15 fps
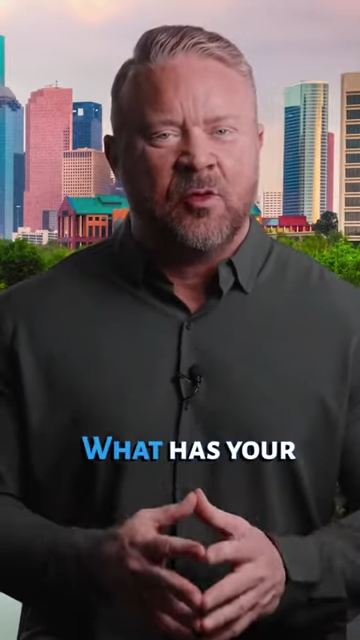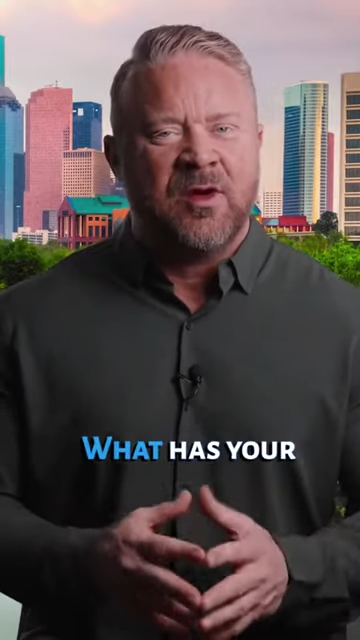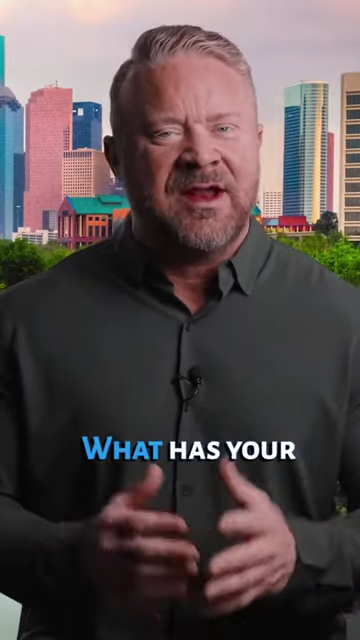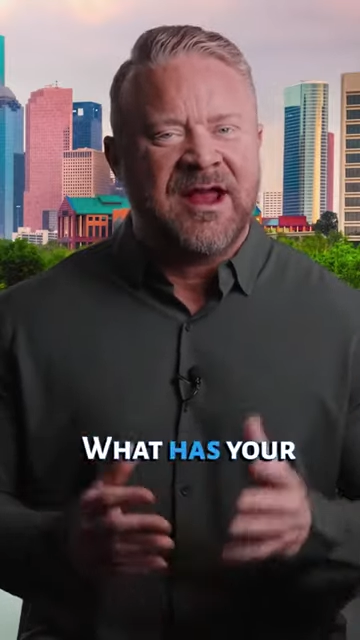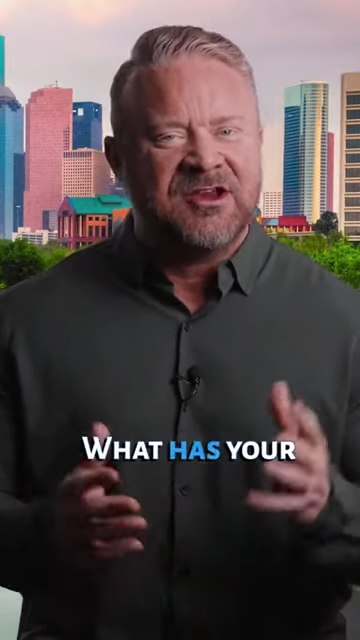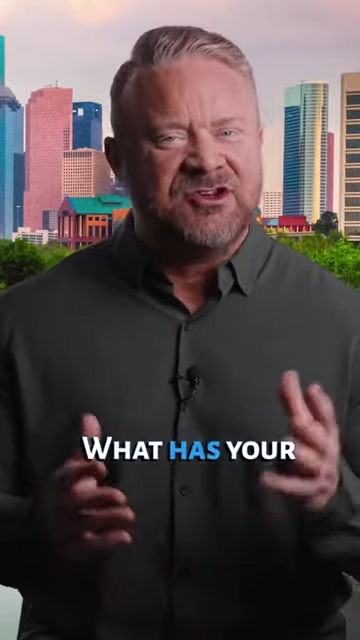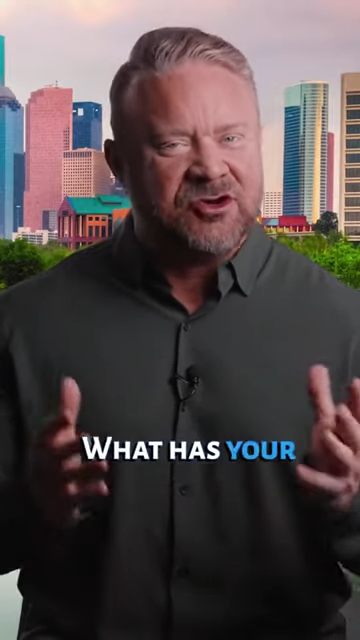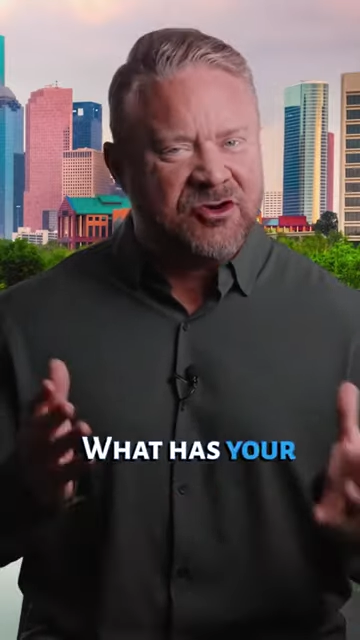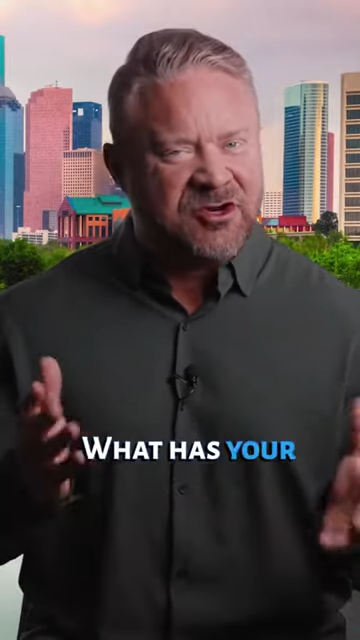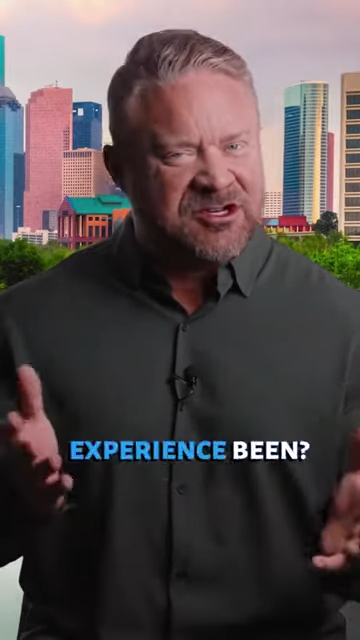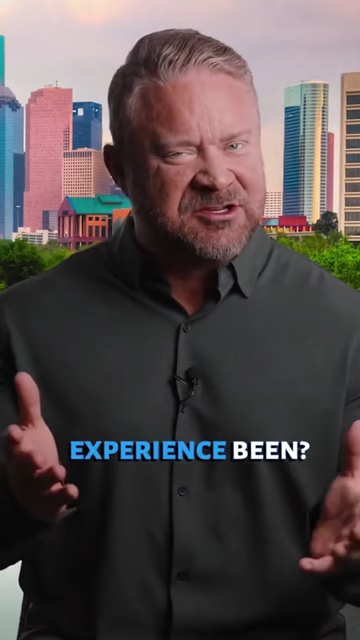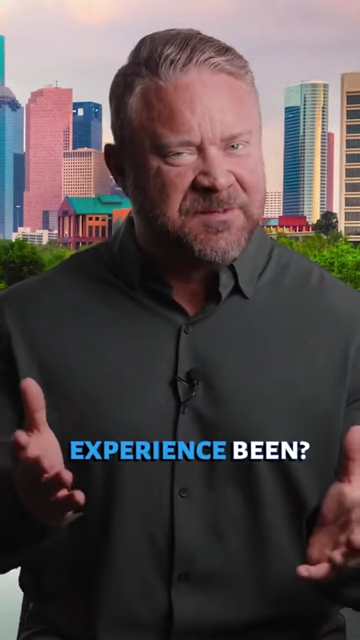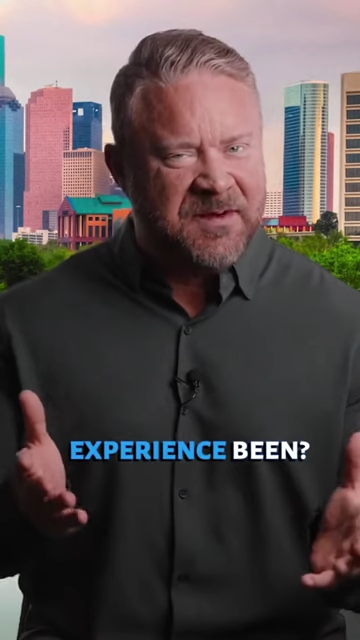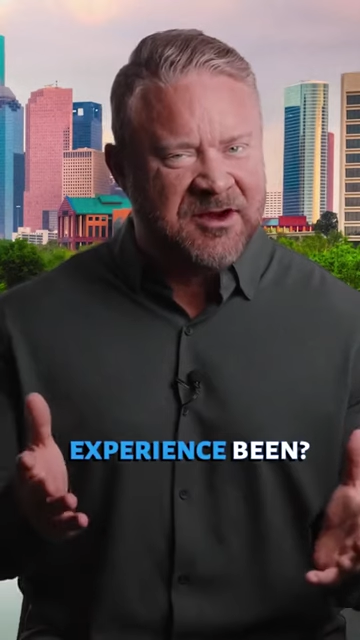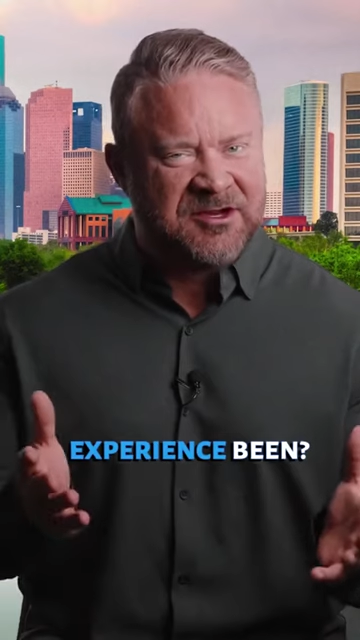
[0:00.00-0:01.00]
What has your
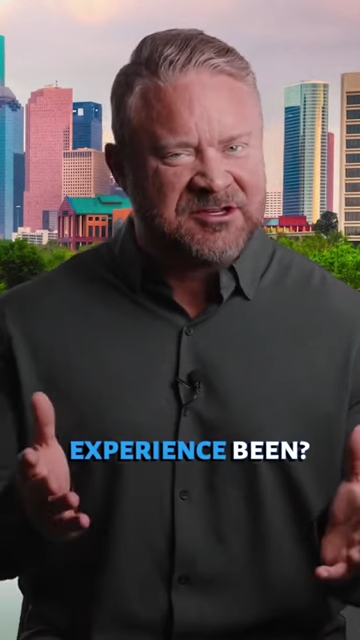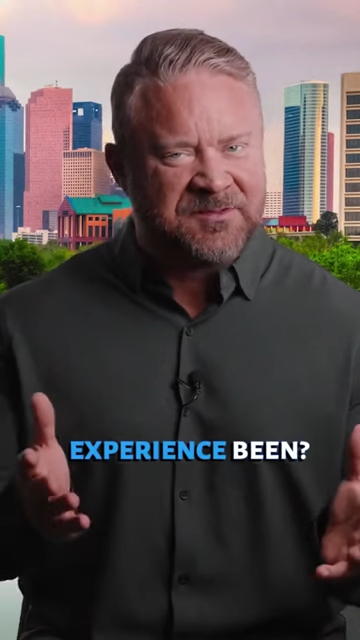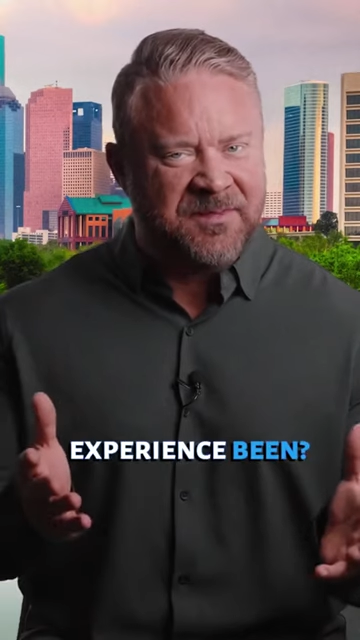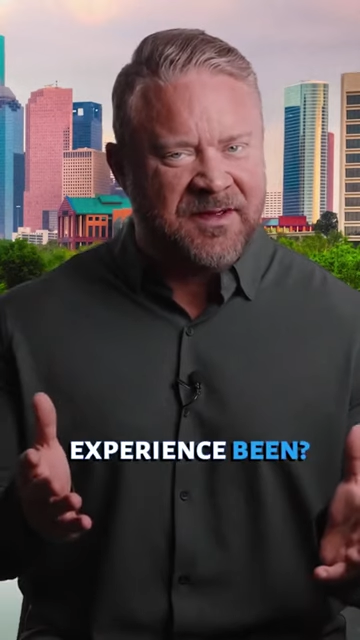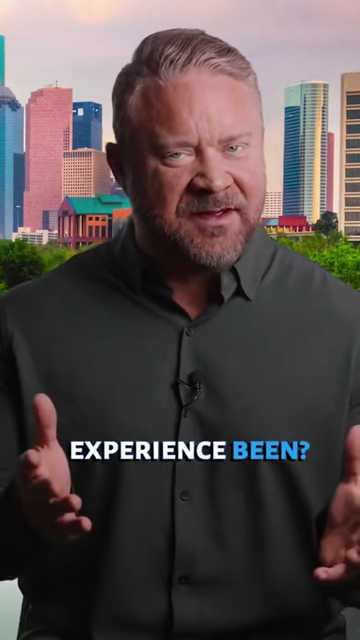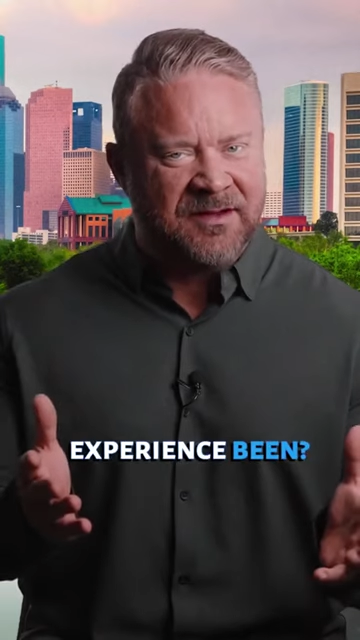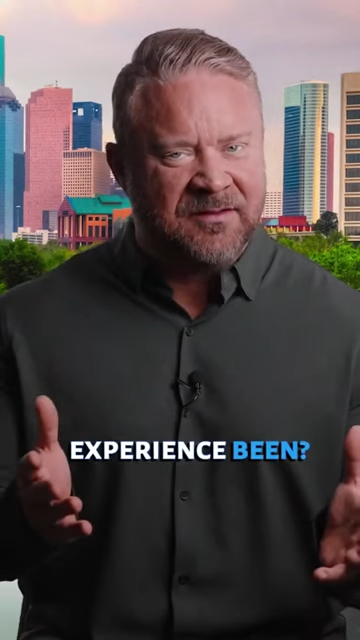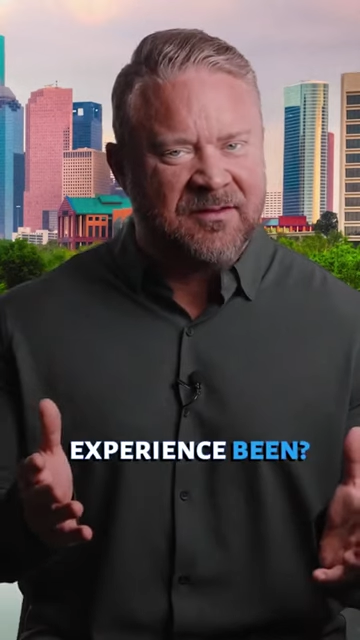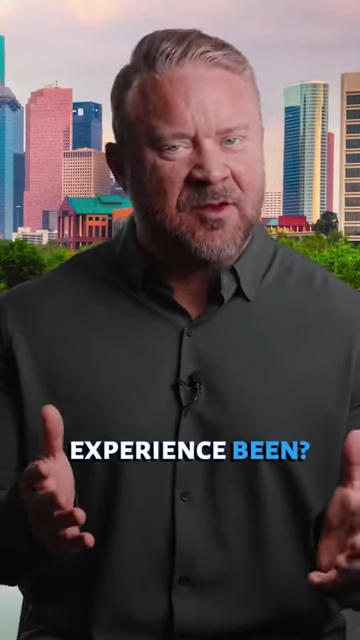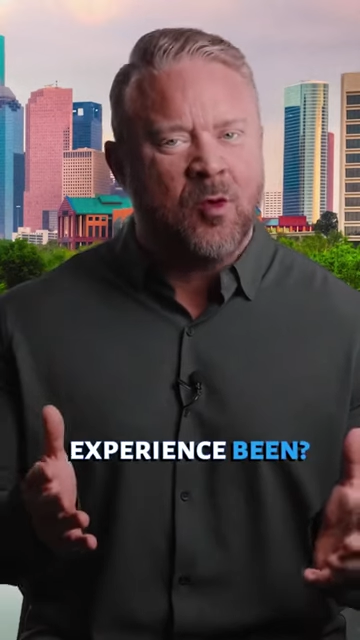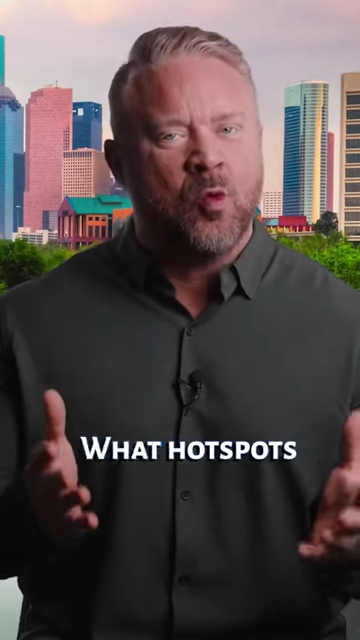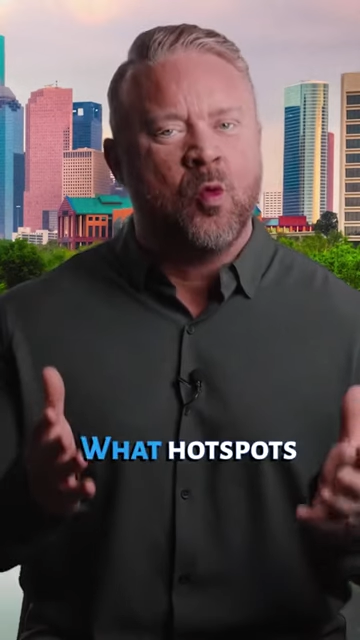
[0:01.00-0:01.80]
experience been?